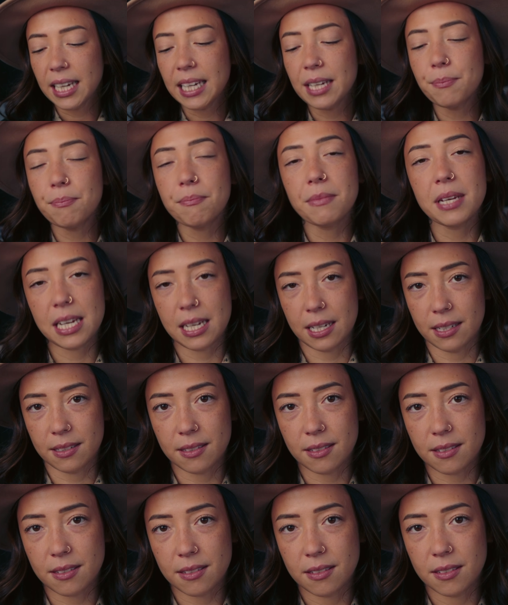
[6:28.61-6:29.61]
It
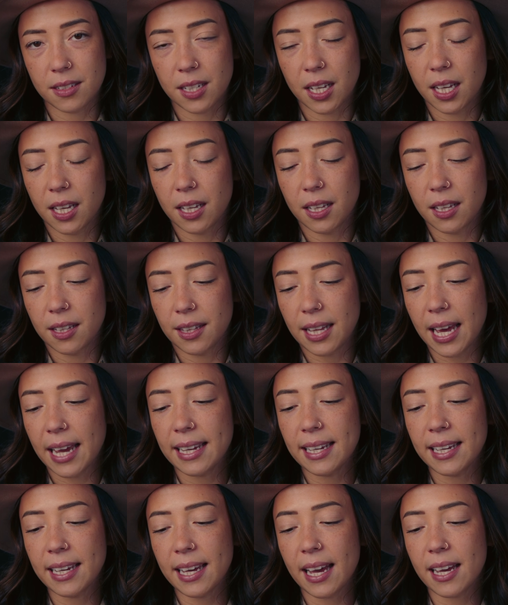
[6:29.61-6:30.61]
means
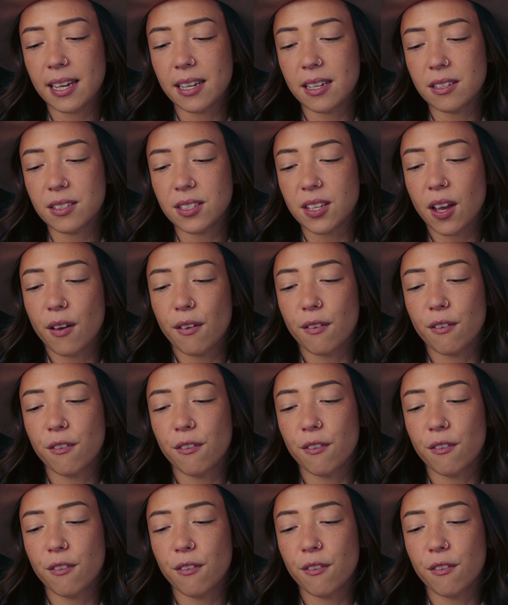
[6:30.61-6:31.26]
that it has